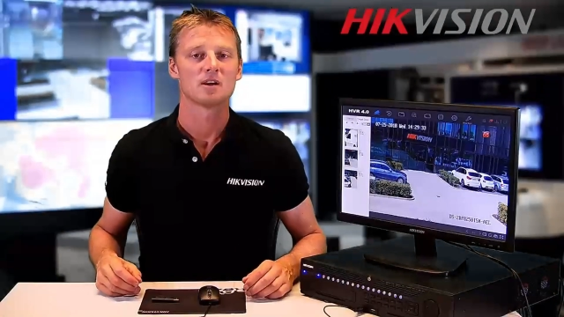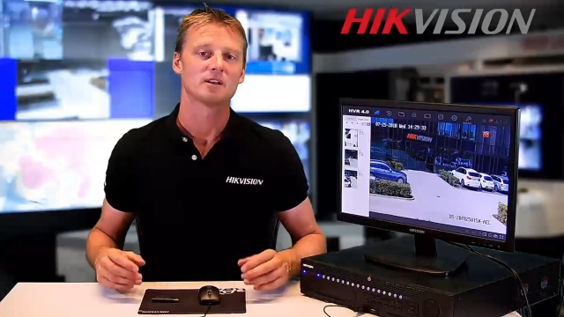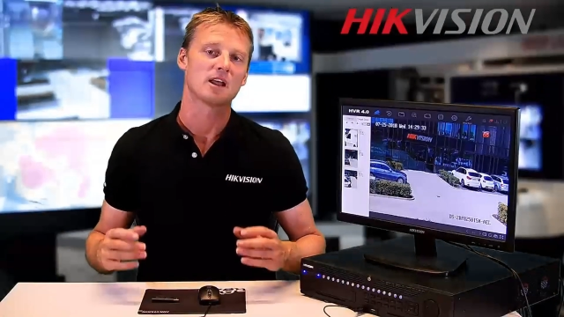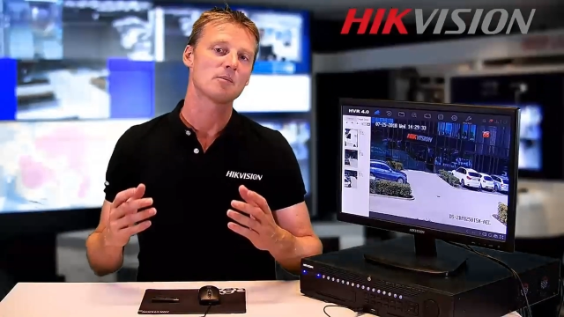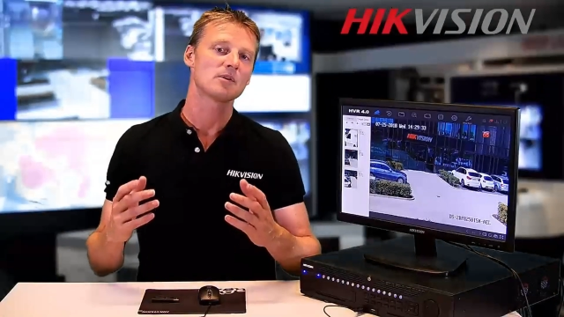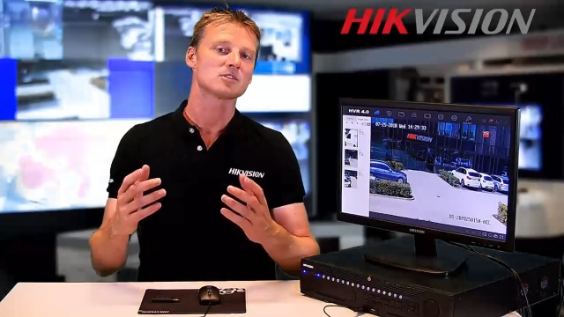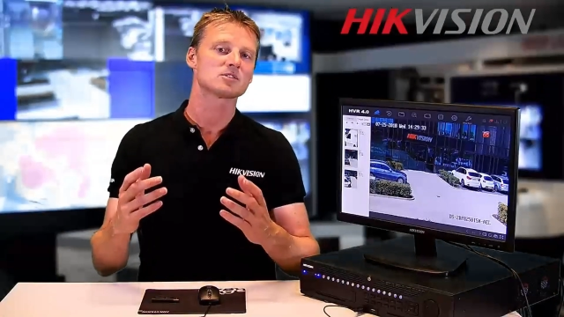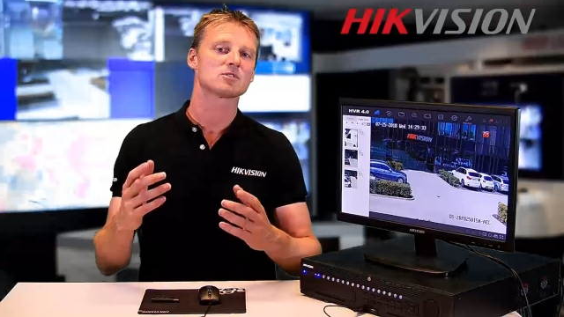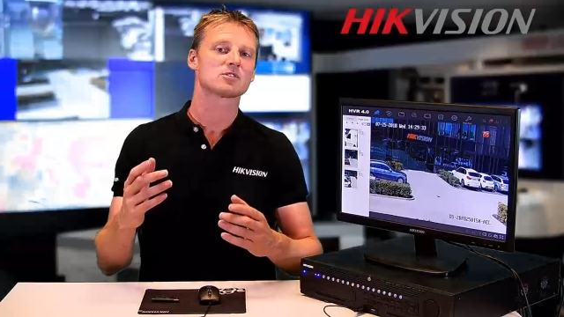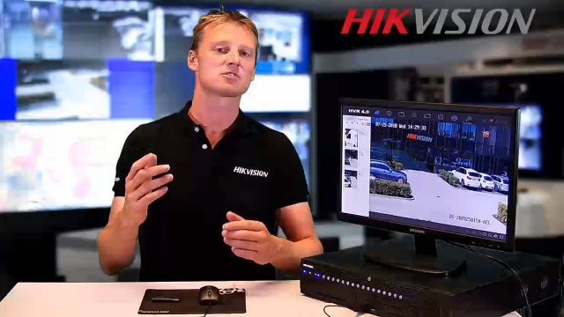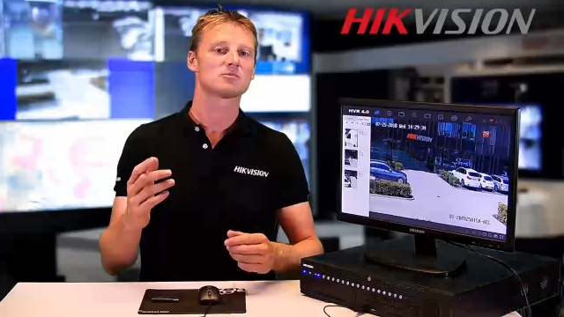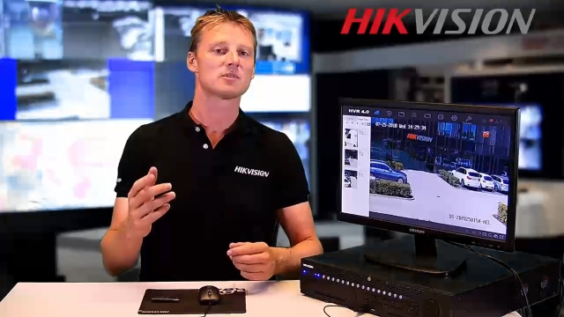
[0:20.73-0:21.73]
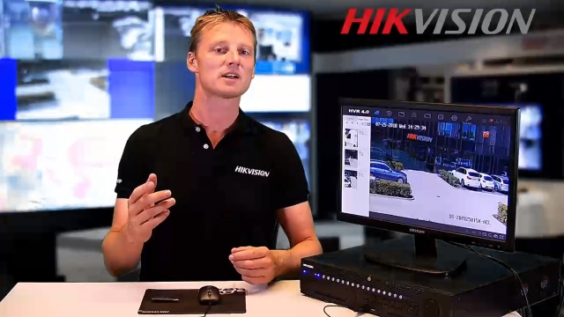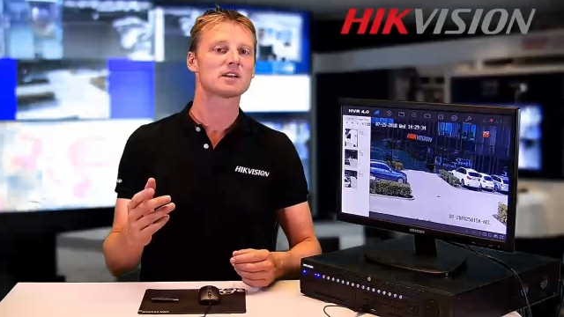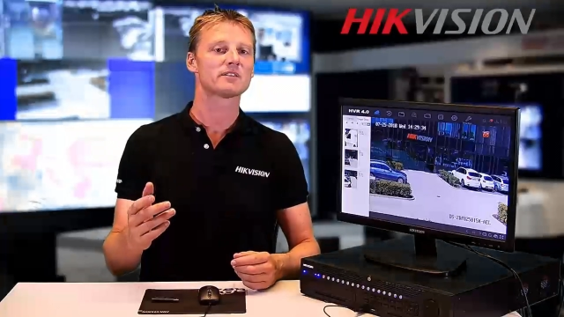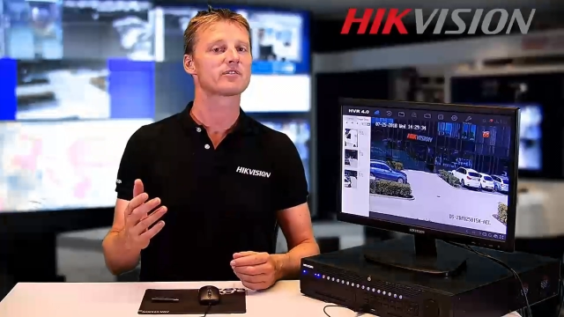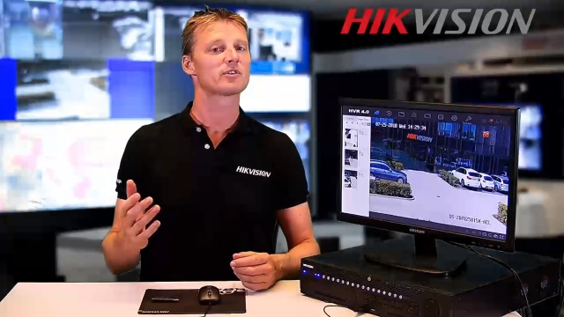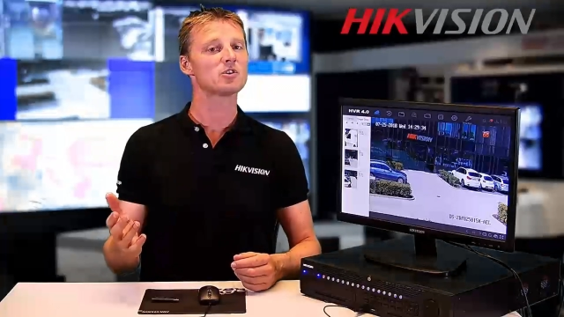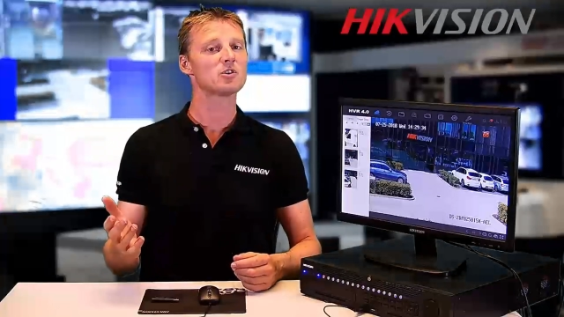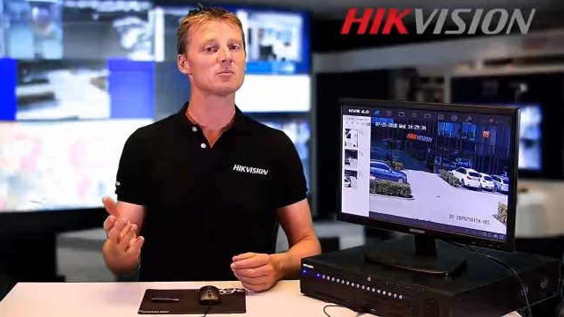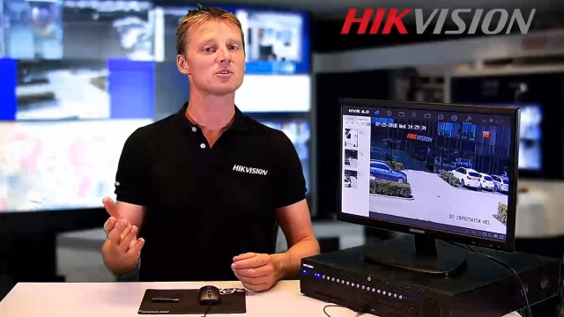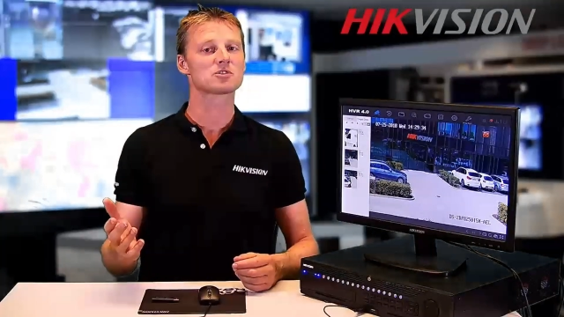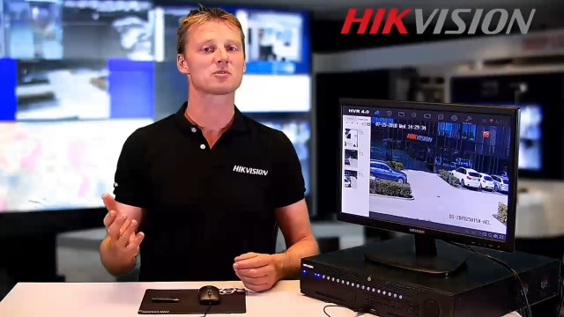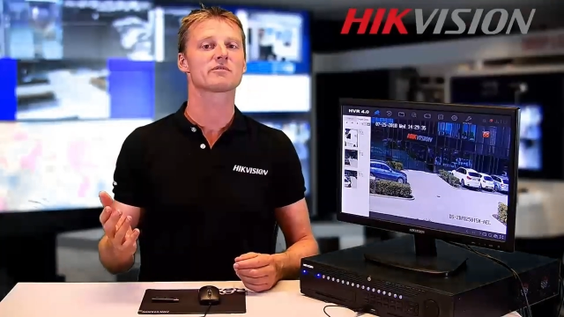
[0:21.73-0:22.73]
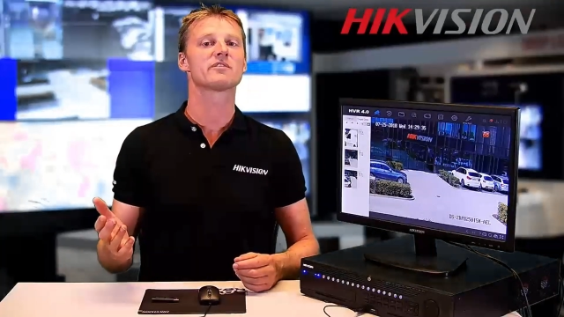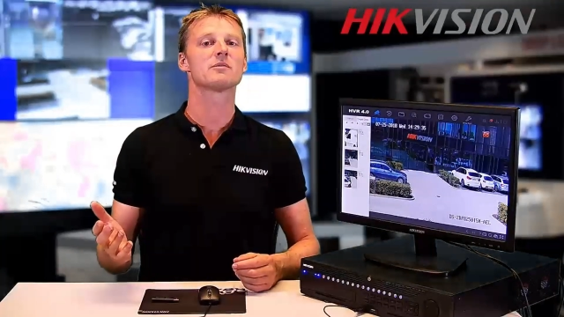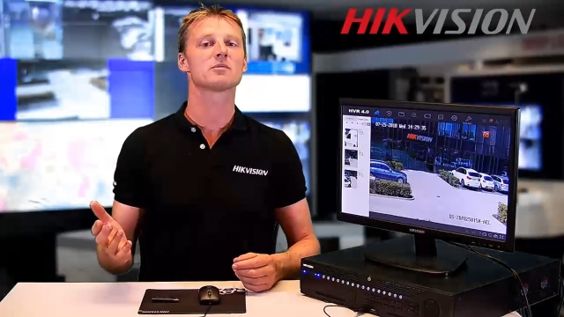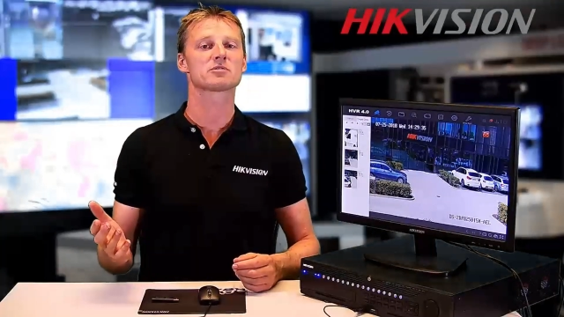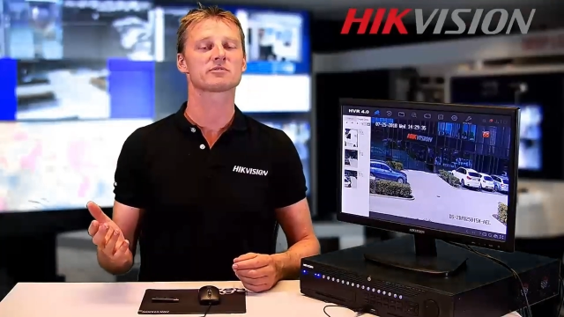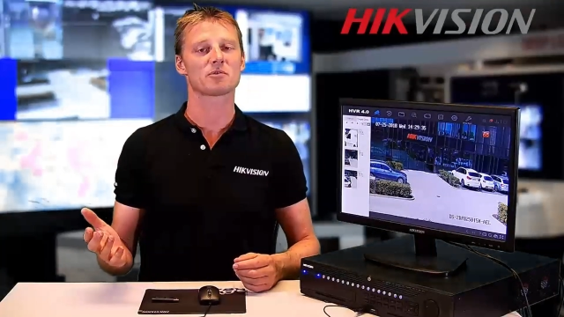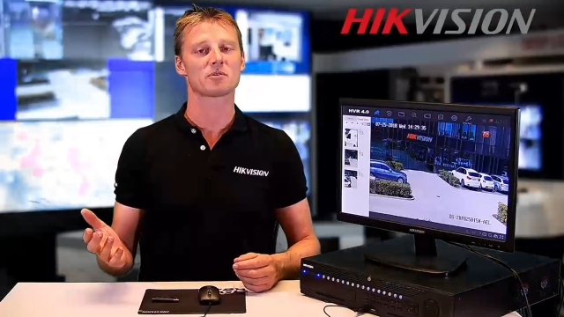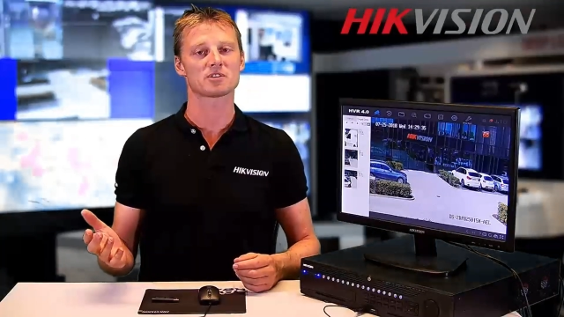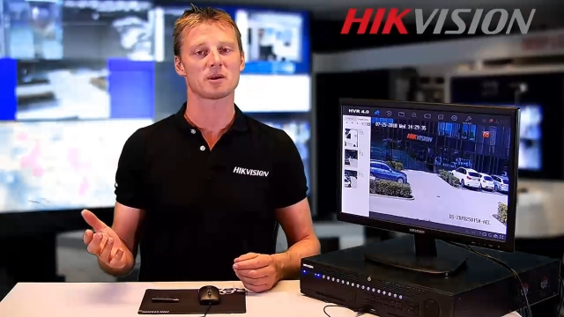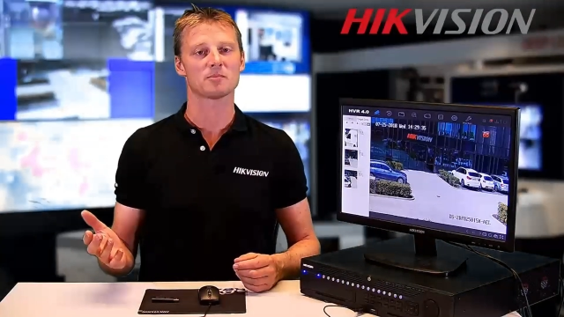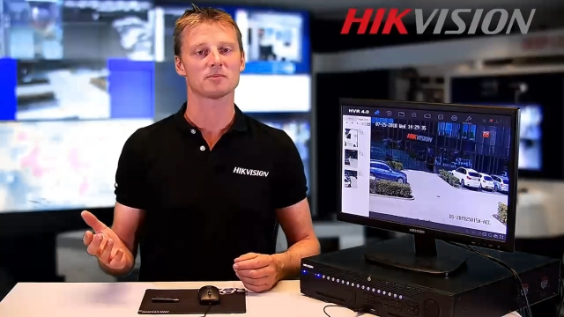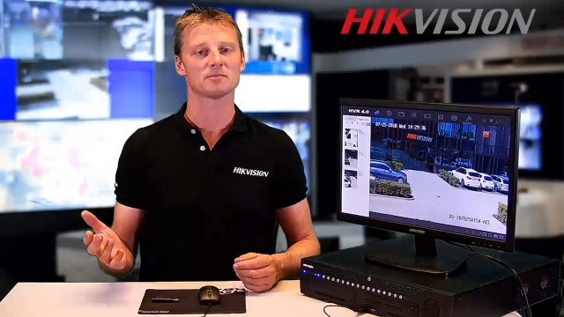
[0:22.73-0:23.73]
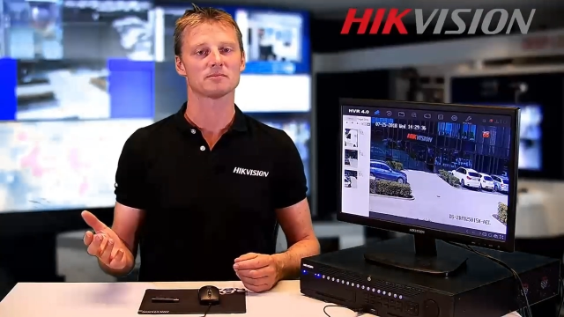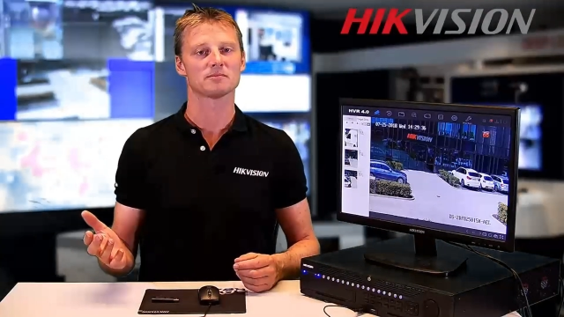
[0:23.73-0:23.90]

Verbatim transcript: Now we can search directly for humans or vehicles, for example.